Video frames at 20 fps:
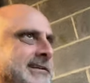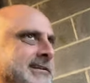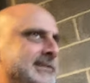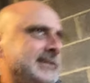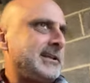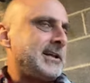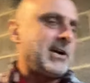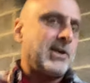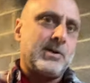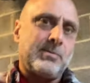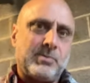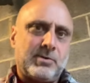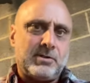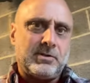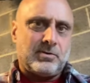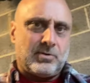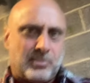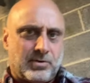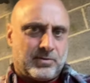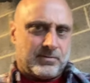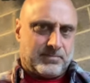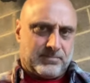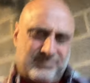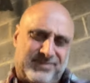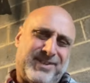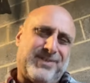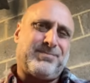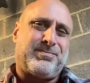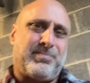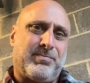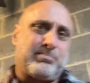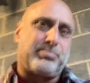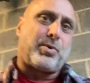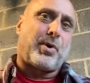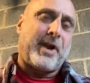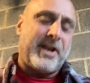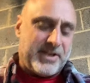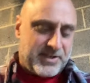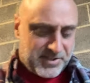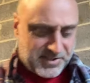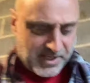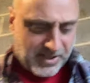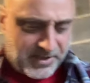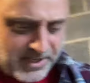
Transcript: lockable or brakes on